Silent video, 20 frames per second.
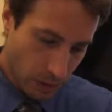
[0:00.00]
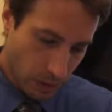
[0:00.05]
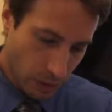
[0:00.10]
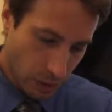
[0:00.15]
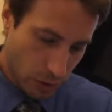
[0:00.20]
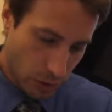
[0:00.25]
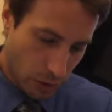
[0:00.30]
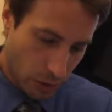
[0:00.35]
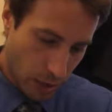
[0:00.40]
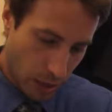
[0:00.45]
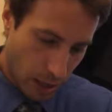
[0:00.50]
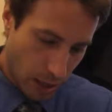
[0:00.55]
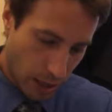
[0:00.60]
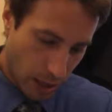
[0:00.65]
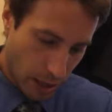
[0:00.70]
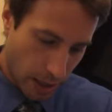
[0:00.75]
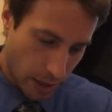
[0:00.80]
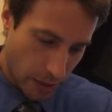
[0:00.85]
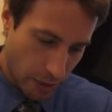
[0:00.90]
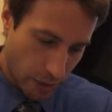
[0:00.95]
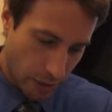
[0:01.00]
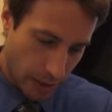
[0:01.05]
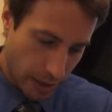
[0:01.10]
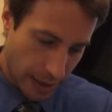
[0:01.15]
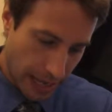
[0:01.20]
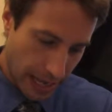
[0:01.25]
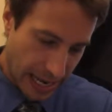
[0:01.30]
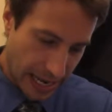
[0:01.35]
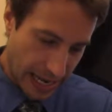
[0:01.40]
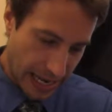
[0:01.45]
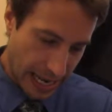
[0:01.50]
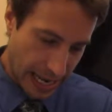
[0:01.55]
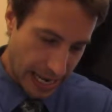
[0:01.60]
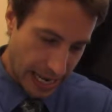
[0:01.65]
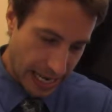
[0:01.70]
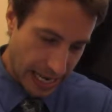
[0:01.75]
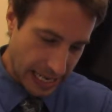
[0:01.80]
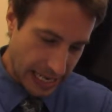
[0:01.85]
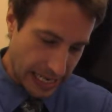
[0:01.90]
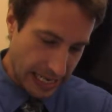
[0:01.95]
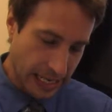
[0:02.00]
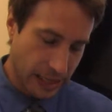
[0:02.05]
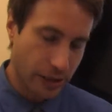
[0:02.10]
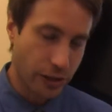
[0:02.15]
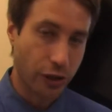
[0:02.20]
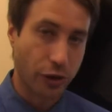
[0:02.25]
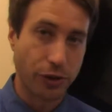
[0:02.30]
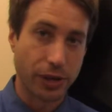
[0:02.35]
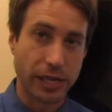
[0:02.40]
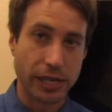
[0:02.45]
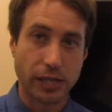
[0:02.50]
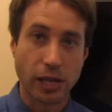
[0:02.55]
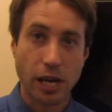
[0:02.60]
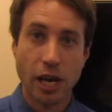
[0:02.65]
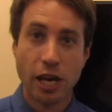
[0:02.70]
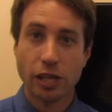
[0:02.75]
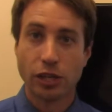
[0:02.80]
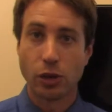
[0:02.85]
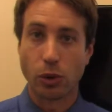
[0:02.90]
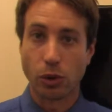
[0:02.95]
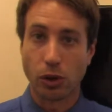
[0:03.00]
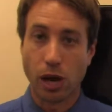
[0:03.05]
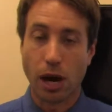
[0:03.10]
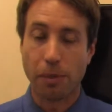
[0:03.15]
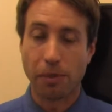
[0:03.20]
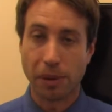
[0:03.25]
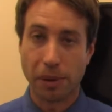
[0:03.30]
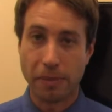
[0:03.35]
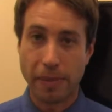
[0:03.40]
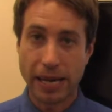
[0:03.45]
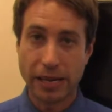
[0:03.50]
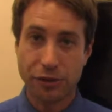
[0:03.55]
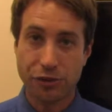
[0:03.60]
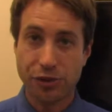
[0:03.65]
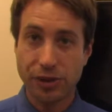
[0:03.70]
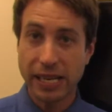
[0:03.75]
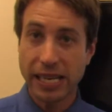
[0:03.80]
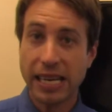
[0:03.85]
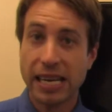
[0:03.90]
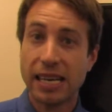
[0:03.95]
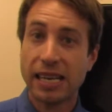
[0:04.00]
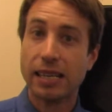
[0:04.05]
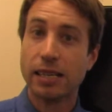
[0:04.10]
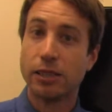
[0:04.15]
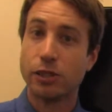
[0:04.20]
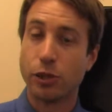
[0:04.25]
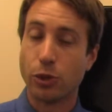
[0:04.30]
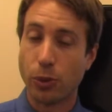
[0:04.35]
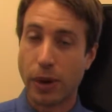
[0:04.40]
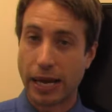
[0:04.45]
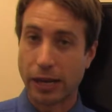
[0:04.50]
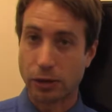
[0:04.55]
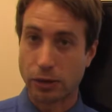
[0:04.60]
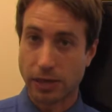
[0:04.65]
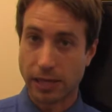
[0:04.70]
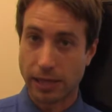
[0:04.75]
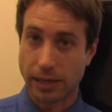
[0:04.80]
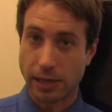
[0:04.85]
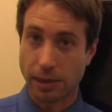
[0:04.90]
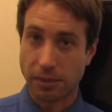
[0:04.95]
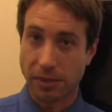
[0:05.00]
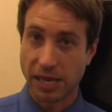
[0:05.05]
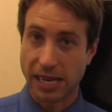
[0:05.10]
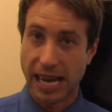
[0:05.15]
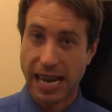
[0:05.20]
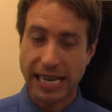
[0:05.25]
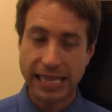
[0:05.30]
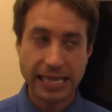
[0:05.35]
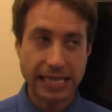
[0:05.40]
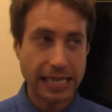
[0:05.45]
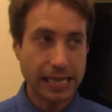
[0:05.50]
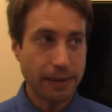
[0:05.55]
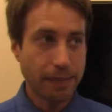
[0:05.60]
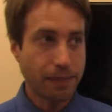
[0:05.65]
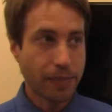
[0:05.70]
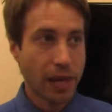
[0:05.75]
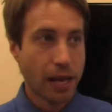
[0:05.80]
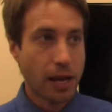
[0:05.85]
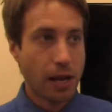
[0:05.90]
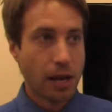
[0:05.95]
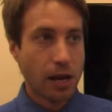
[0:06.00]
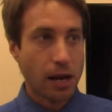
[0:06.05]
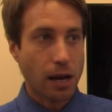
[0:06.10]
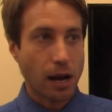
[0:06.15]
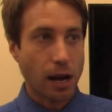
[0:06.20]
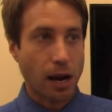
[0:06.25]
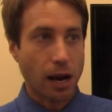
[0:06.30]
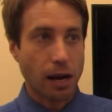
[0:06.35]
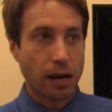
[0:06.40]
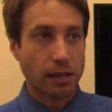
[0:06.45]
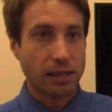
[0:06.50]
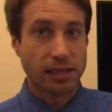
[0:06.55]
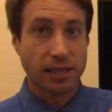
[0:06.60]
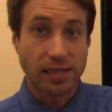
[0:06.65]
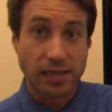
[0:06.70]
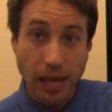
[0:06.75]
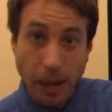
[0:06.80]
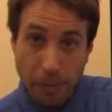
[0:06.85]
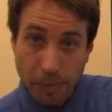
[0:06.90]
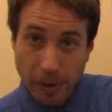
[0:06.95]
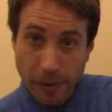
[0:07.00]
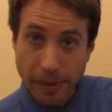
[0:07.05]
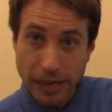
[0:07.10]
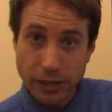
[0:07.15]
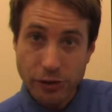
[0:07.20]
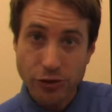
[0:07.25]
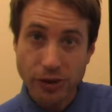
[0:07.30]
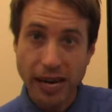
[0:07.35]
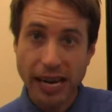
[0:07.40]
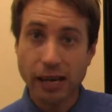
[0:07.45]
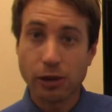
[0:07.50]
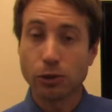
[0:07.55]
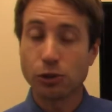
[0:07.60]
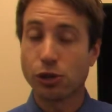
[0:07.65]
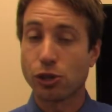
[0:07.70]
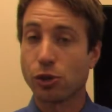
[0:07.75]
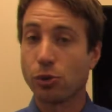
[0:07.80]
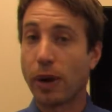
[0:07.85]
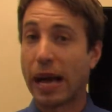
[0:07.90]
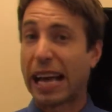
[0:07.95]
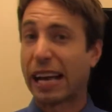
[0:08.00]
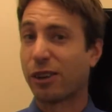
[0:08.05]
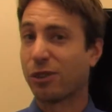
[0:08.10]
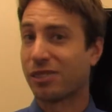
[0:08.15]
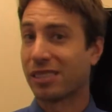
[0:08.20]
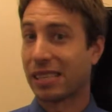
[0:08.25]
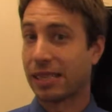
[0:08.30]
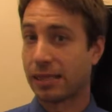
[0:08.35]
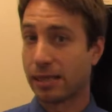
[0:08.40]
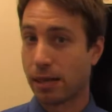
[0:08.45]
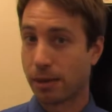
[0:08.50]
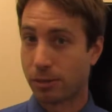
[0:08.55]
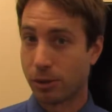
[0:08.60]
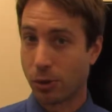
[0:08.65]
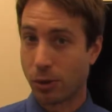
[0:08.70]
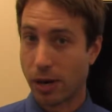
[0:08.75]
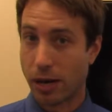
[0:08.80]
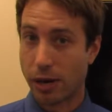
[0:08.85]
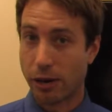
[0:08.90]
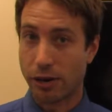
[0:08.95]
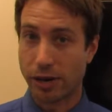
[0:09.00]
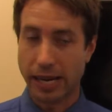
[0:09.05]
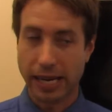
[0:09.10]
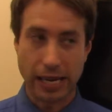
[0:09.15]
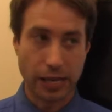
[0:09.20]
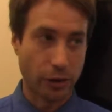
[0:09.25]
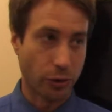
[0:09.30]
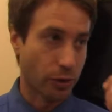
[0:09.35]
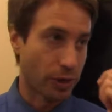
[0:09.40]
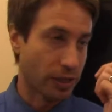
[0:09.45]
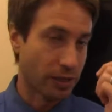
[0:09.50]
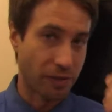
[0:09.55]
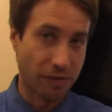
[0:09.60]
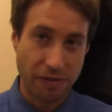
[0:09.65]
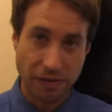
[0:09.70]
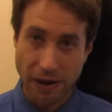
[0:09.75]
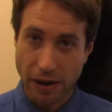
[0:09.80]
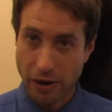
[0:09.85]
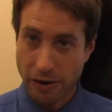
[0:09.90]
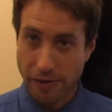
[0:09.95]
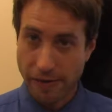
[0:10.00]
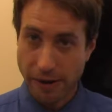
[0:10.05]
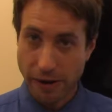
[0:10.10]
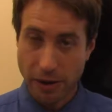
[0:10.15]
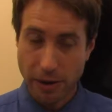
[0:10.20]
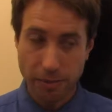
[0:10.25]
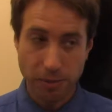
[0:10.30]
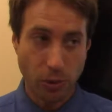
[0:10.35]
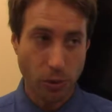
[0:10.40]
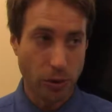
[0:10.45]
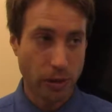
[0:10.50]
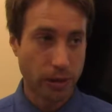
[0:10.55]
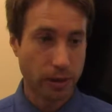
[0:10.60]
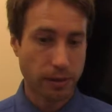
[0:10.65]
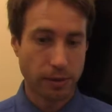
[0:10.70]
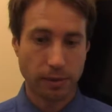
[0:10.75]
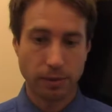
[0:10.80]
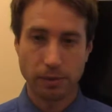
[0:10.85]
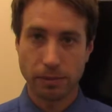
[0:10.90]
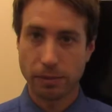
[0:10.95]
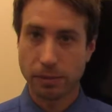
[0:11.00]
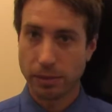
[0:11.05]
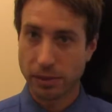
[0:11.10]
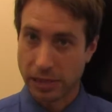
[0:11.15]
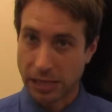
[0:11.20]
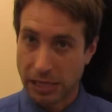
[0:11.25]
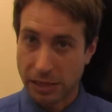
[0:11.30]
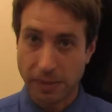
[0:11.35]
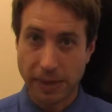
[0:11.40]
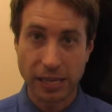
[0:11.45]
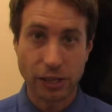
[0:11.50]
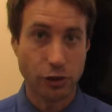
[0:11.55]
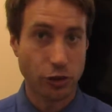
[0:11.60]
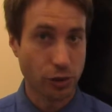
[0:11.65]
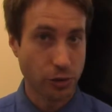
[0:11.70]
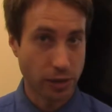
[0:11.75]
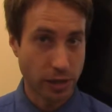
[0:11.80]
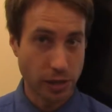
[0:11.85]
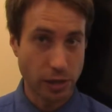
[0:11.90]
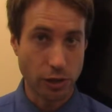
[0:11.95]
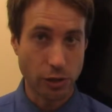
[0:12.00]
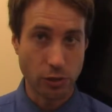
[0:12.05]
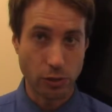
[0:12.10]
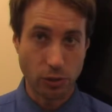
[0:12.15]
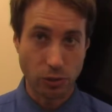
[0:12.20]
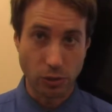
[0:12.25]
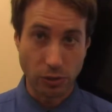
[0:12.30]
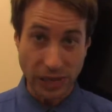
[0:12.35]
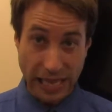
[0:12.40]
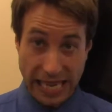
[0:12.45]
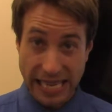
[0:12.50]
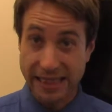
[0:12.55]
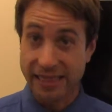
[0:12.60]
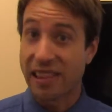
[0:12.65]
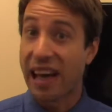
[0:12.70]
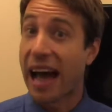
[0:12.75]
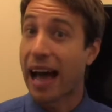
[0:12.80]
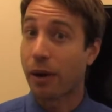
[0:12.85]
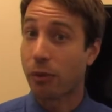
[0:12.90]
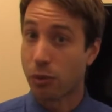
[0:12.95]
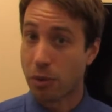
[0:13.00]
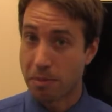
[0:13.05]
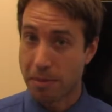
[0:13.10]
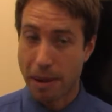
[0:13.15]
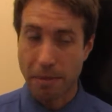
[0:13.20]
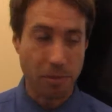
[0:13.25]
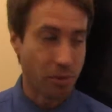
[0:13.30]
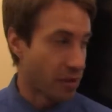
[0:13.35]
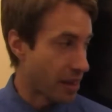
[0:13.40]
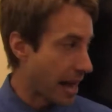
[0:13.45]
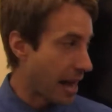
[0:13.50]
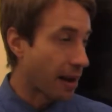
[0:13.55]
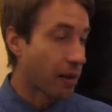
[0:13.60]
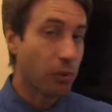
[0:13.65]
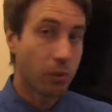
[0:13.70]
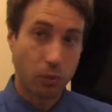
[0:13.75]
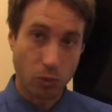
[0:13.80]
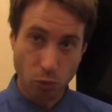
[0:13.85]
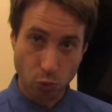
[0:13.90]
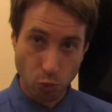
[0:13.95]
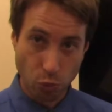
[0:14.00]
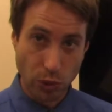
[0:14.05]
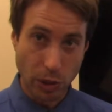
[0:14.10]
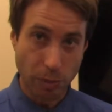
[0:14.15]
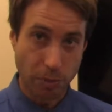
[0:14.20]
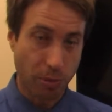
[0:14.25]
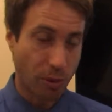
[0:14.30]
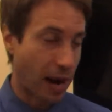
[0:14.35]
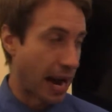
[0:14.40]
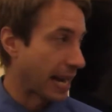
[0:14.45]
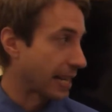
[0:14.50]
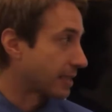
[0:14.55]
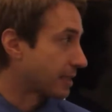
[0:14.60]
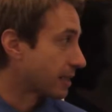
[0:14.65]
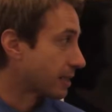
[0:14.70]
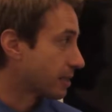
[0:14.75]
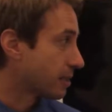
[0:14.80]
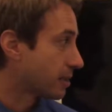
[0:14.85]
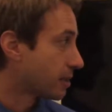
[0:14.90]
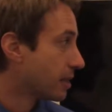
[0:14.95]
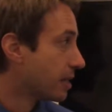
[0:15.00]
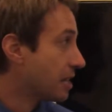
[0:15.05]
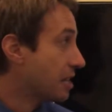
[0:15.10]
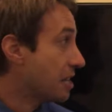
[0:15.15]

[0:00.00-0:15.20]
to 180 degrees. So complementary, two angles that sum to 90. Supplementary angles, two angles that sum to 180 degrees. Very, very important. Please make sure that you get that, remember that, we'll practice.